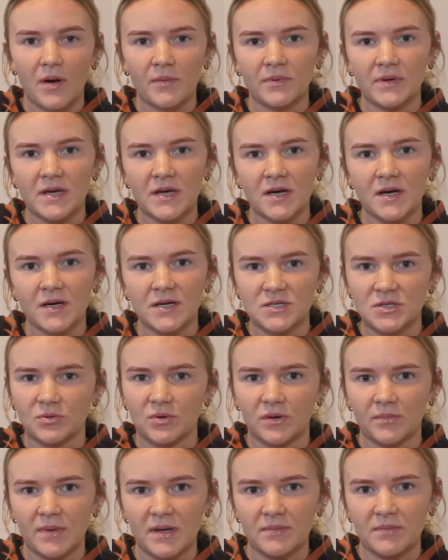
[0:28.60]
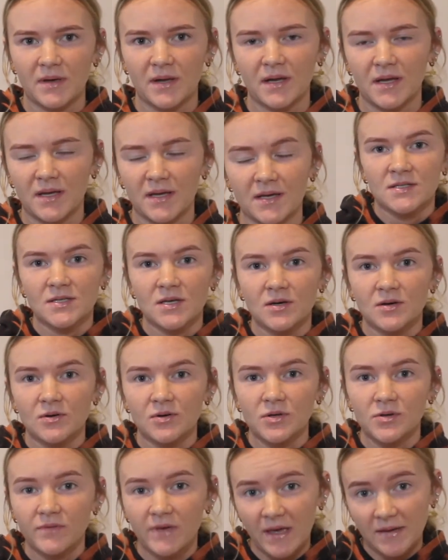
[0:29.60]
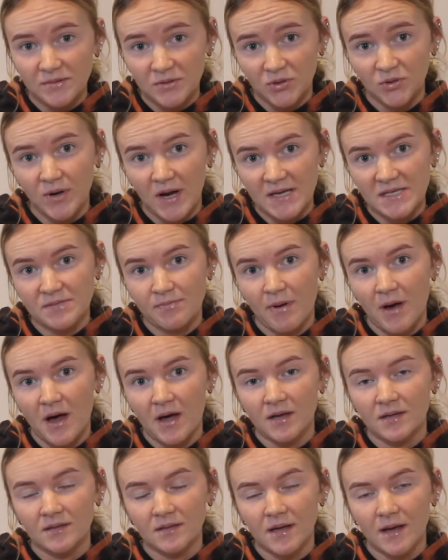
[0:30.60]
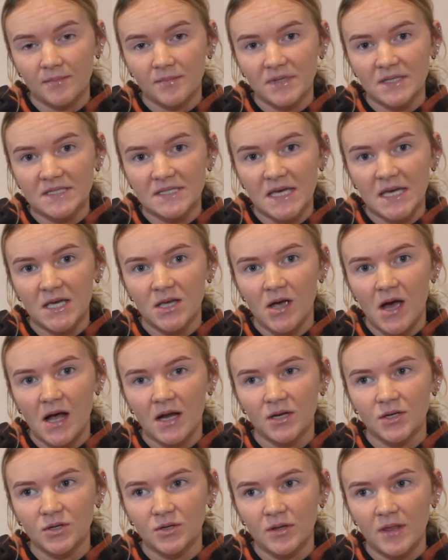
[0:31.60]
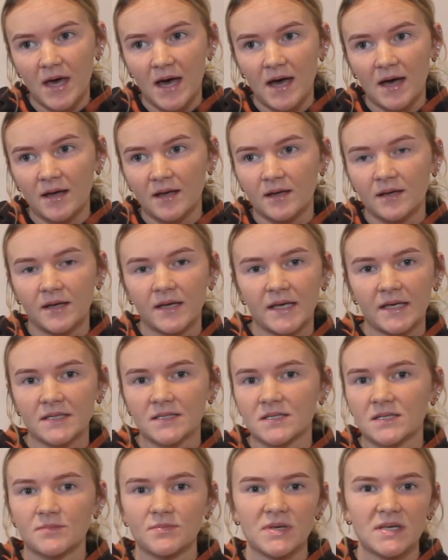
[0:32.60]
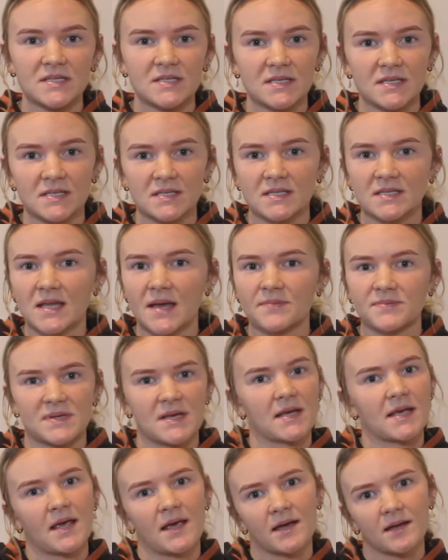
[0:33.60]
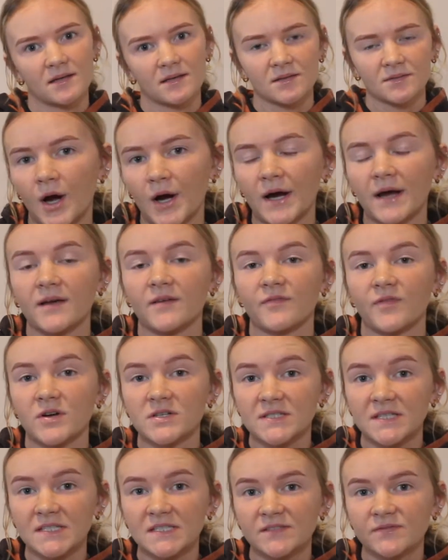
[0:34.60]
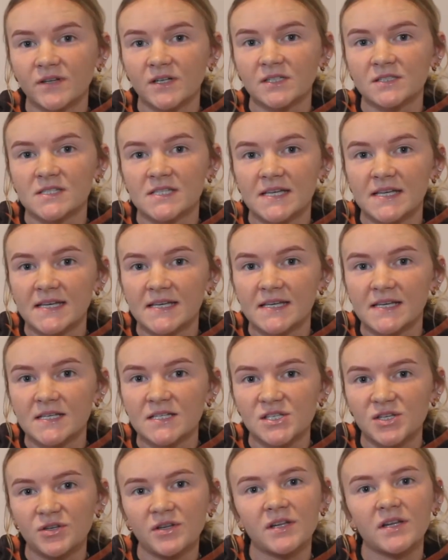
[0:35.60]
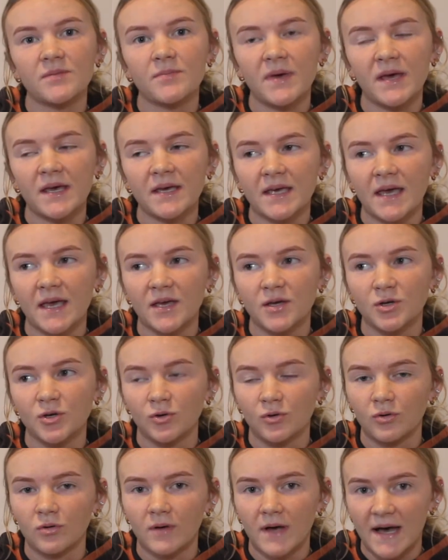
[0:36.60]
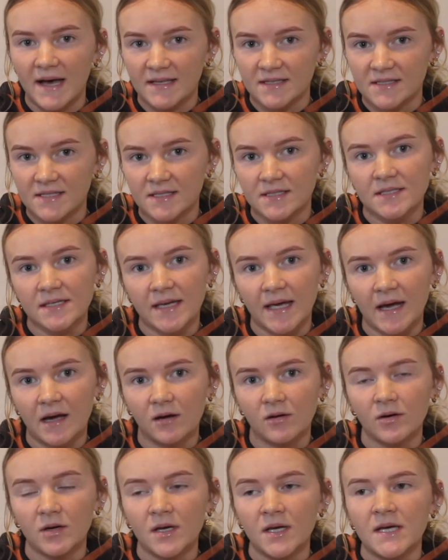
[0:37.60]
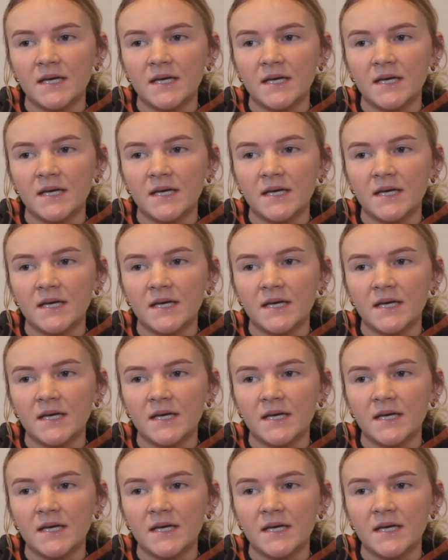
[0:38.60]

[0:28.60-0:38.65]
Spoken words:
Here because you want to make money. So you came to the right spot. I'm going to tell you how to do that in some easiest steps I can. All right, first things first is you need to make a Google AdSense account.